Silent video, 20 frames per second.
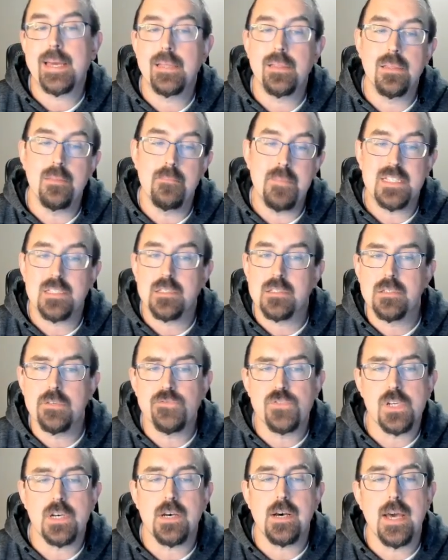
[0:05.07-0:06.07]
in the mists
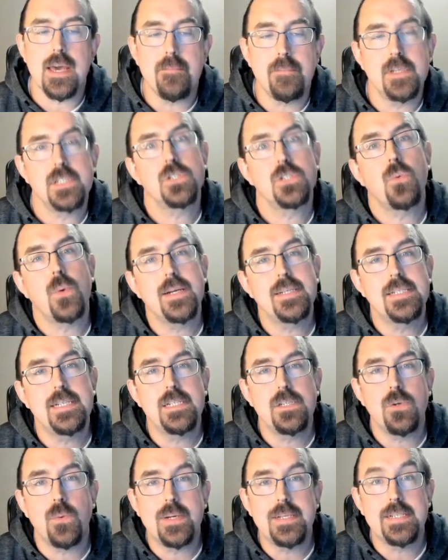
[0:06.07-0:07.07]
of time in
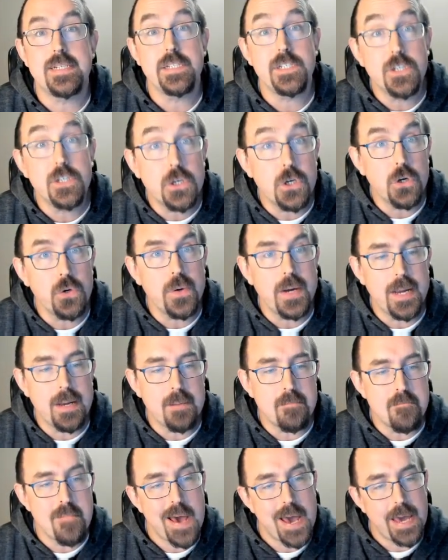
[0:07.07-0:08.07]
2022
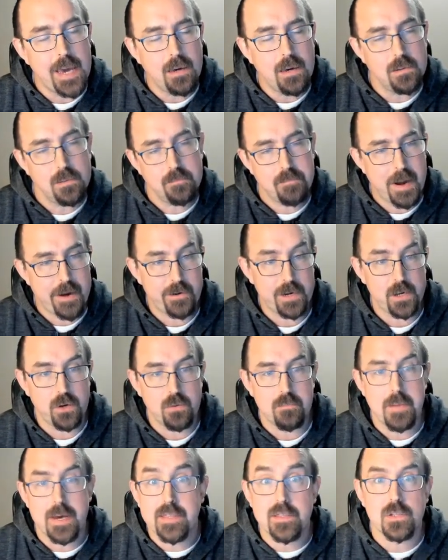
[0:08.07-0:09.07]
in May, apparently
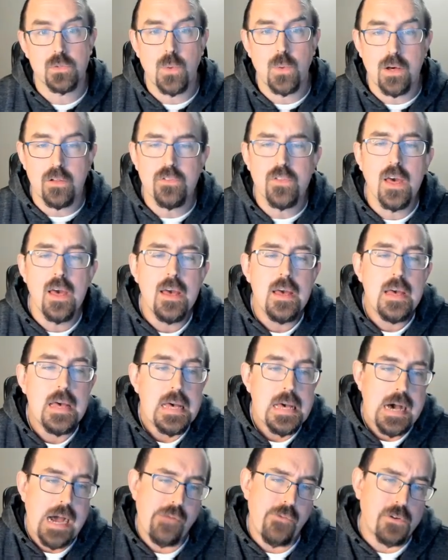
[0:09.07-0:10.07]
on May the 12th.
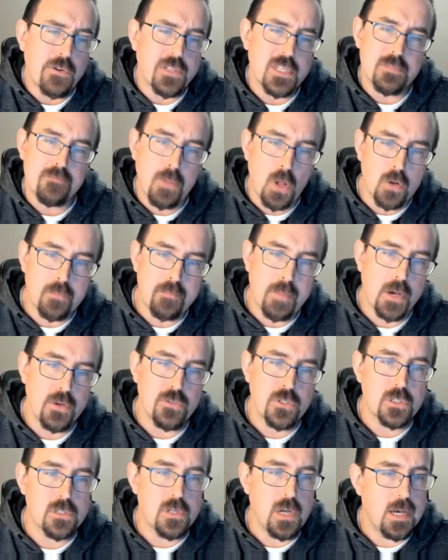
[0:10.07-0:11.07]
I wrote this blog
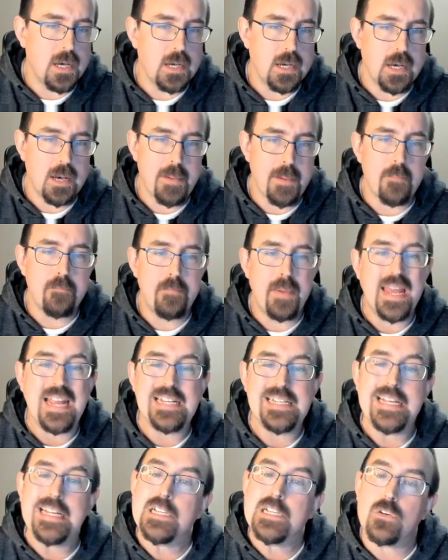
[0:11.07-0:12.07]
post uh, about
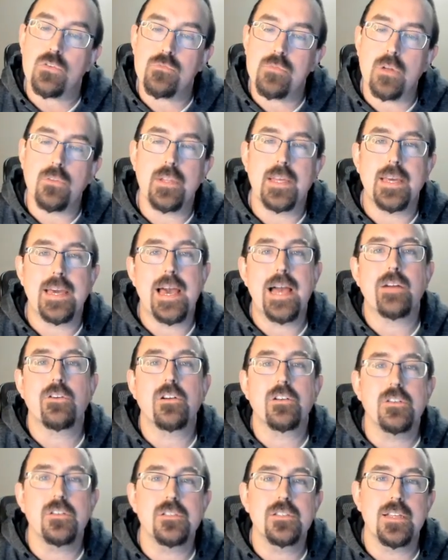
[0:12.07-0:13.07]
pd.rolling
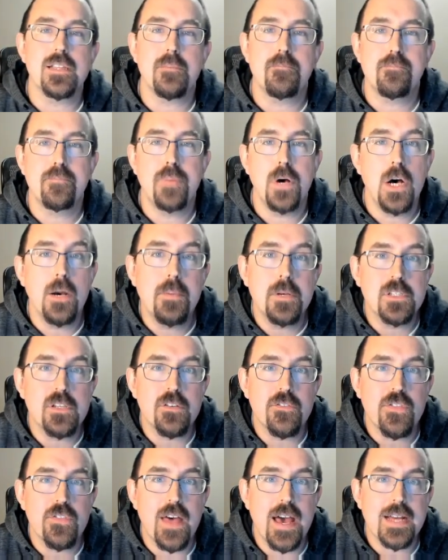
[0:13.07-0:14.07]
aggregates, and the purpose
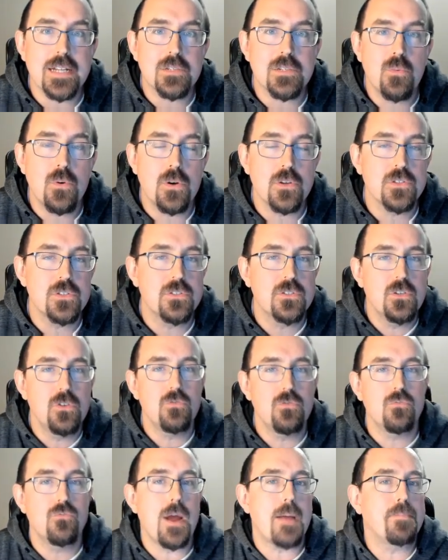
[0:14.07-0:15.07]
of that was
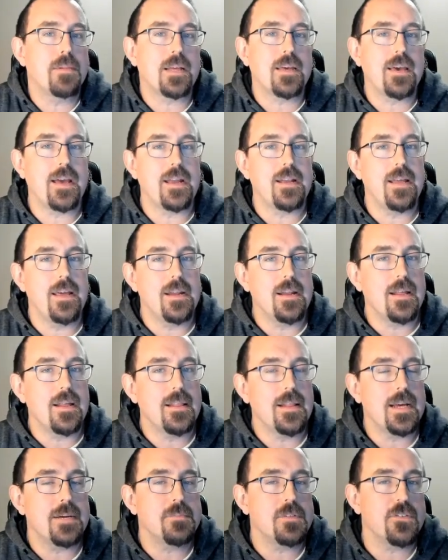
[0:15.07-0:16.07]
to replicate in a
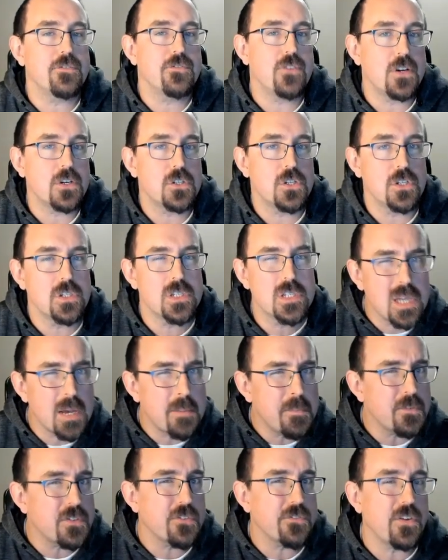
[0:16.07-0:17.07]
Lambda function
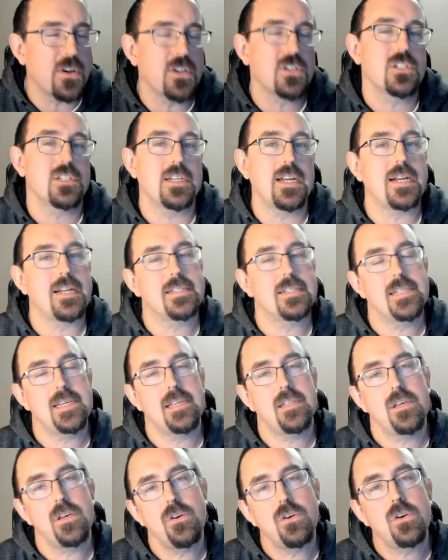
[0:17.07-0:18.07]
some of the functionality
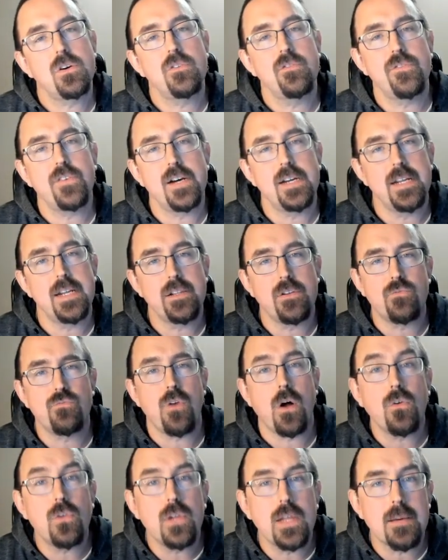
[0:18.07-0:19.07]
that you can find in the
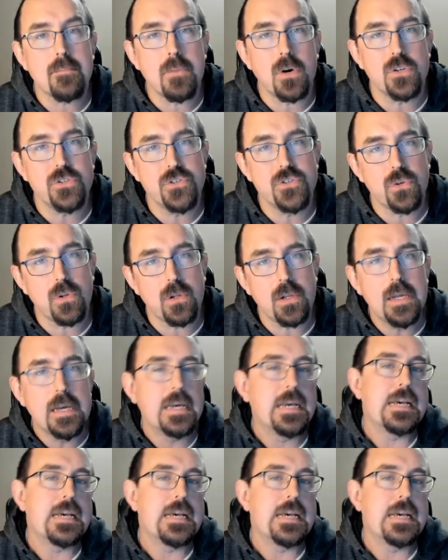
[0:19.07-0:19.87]
rolling module